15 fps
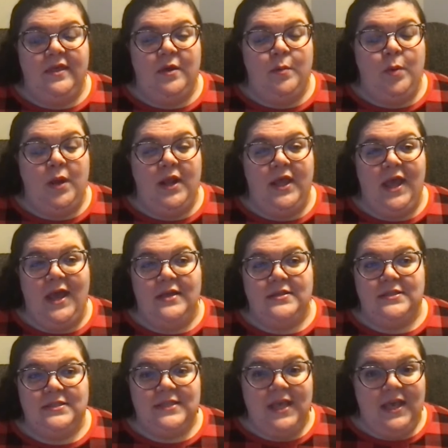that what I had
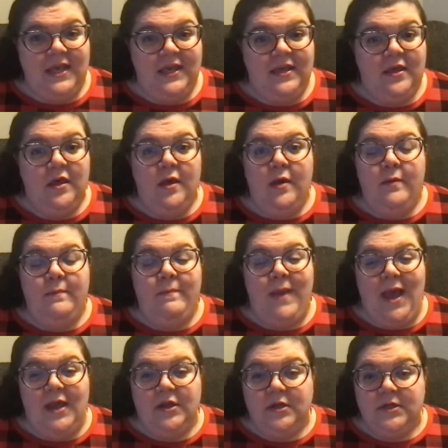to say
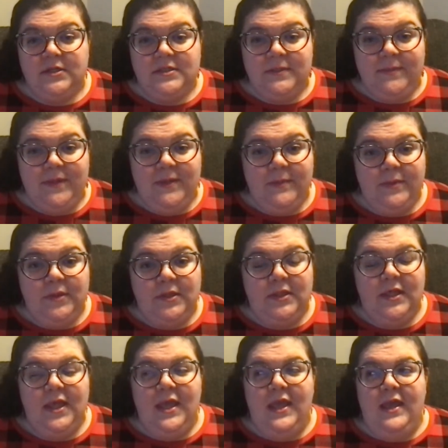mattered to
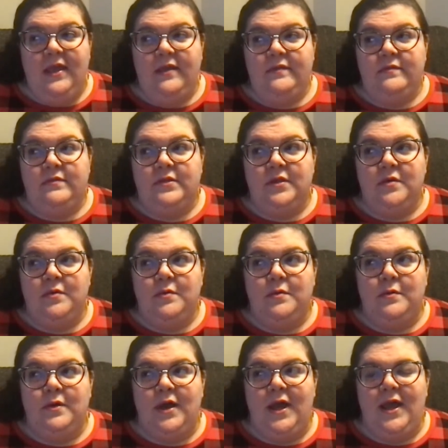people. And
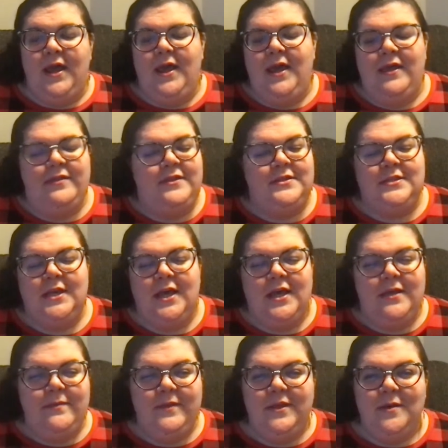so at the
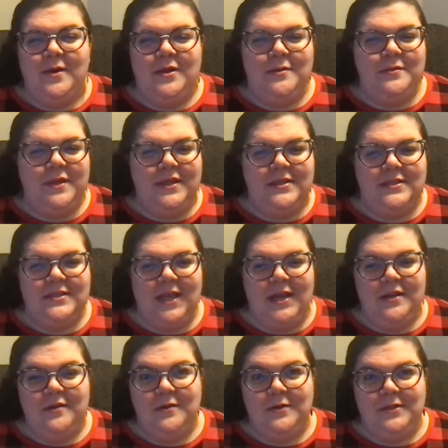time, I don't think as a
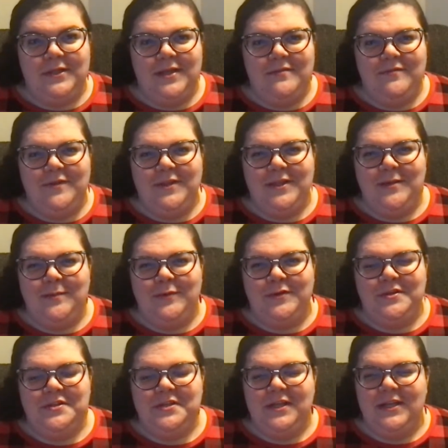10-year-old I fully
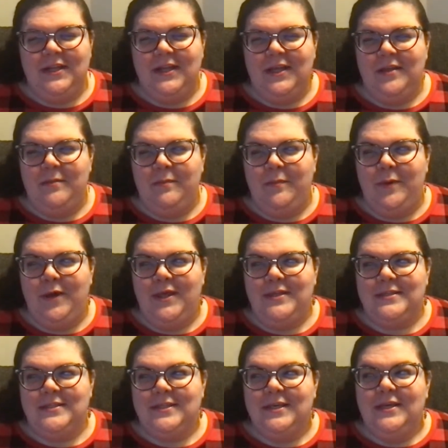appreciated it,
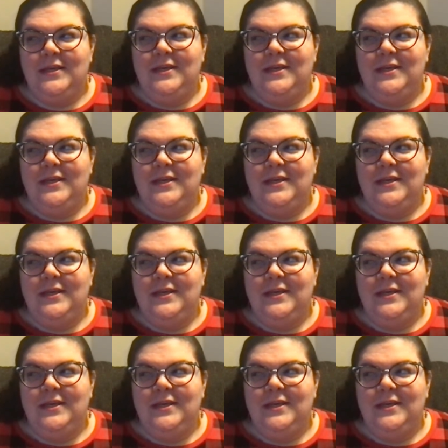but